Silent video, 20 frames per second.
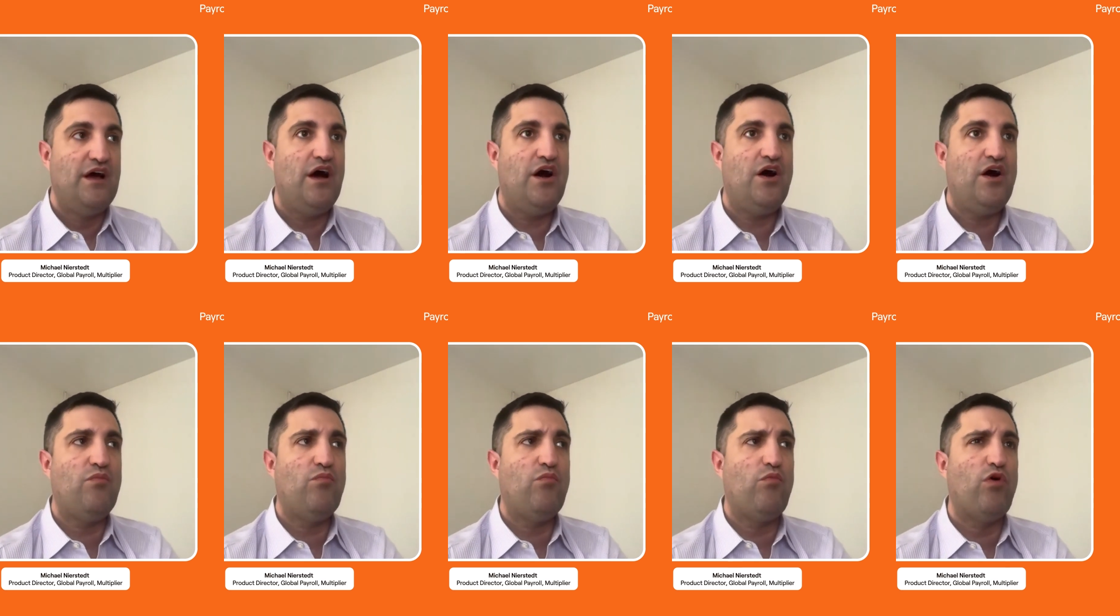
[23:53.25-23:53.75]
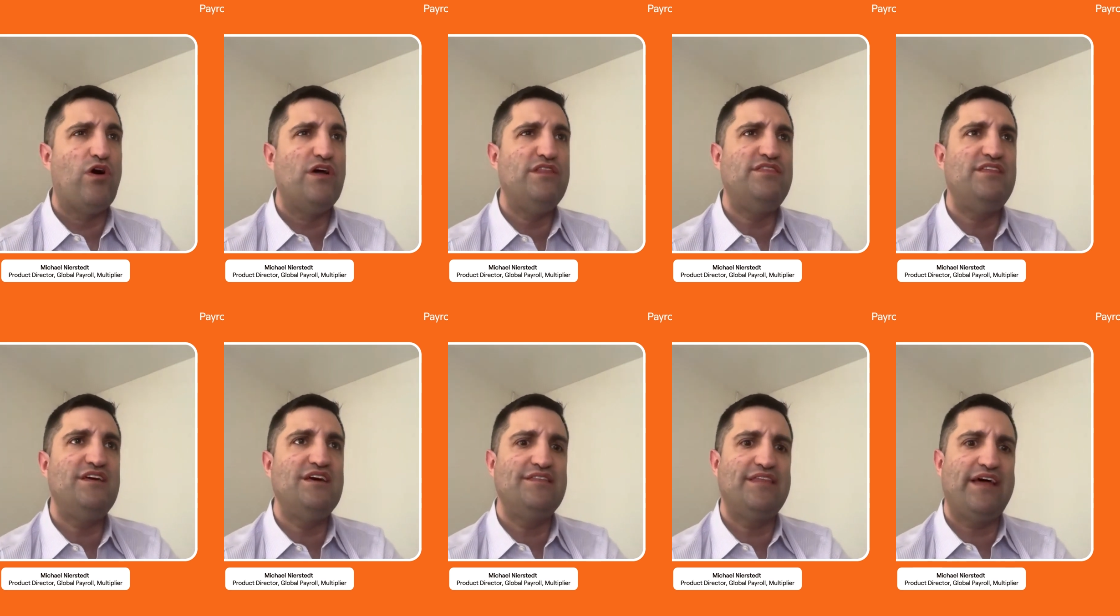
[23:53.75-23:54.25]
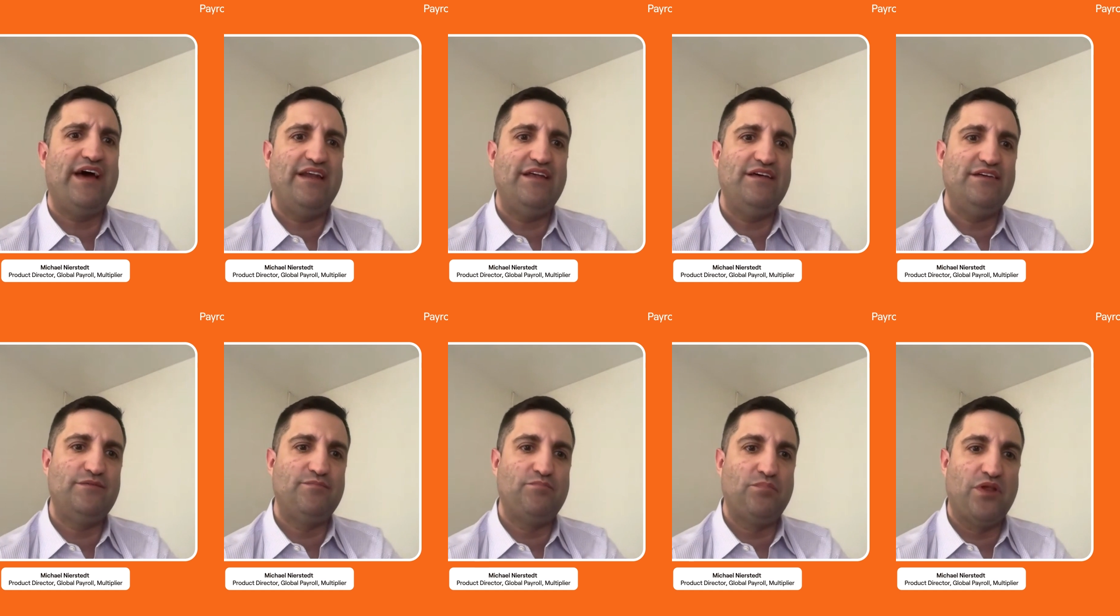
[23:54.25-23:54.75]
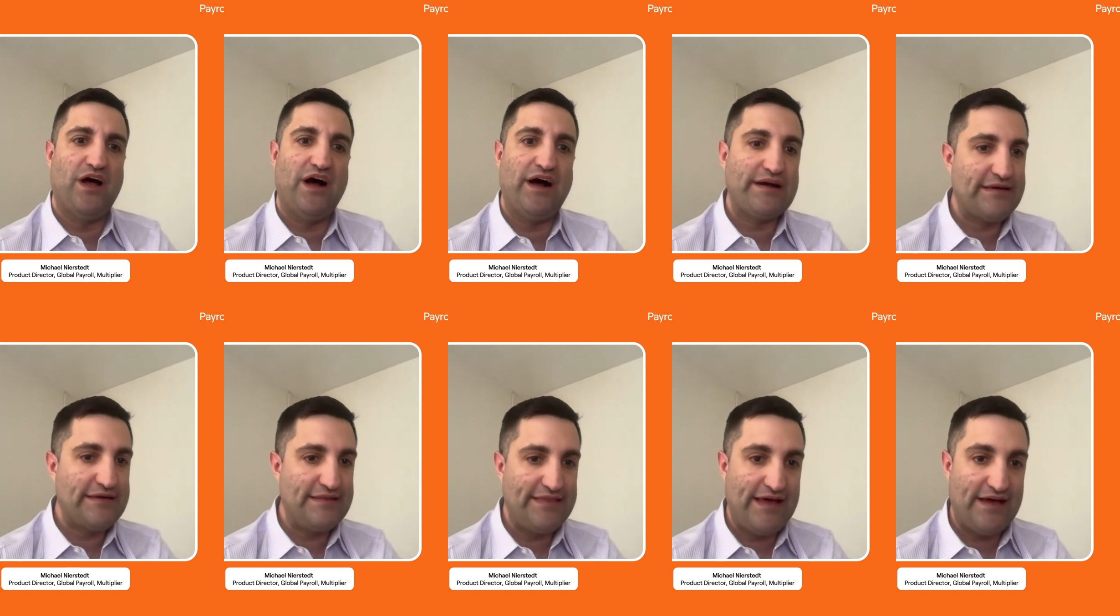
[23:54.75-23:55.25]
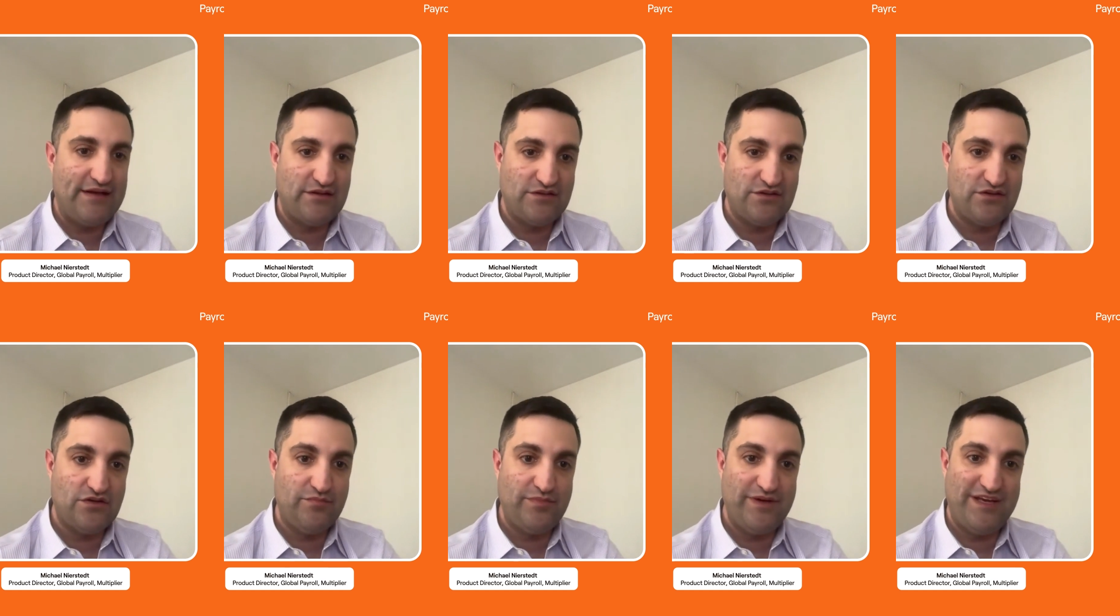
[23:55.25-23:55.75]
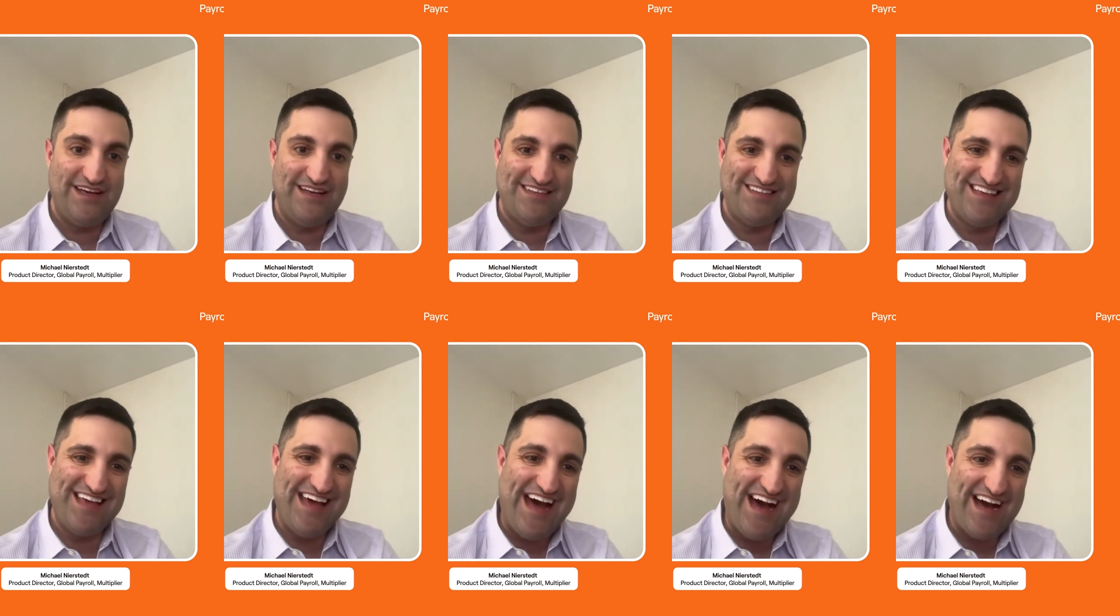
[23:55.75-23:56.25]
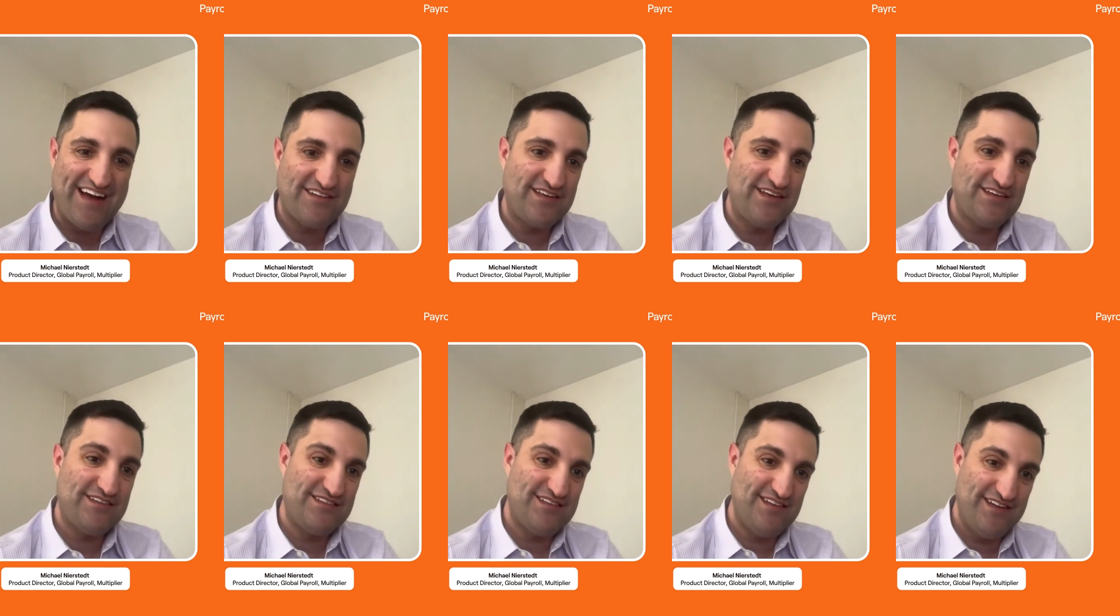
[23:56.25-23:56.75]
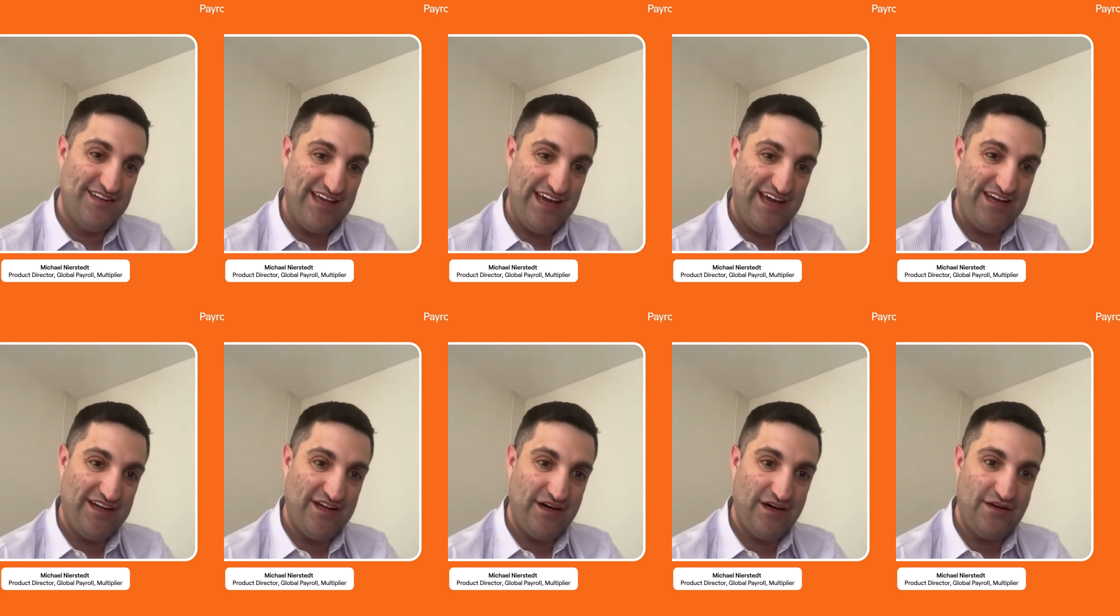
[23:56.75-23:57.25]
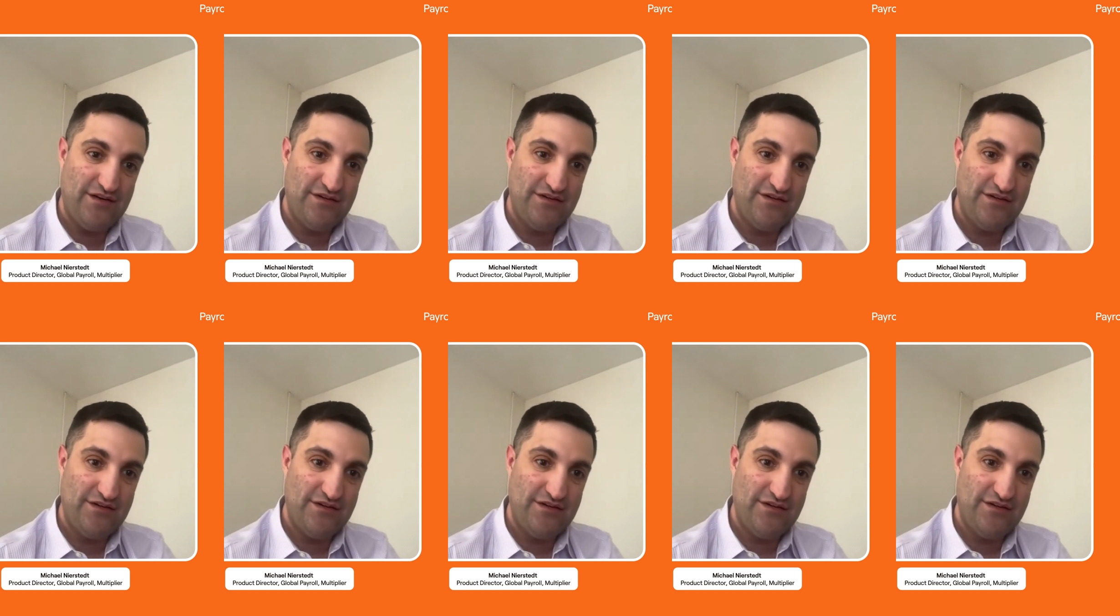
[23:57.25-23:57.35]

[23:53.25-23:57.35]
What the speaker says: One thing that is blocking that a little bit is the access to data.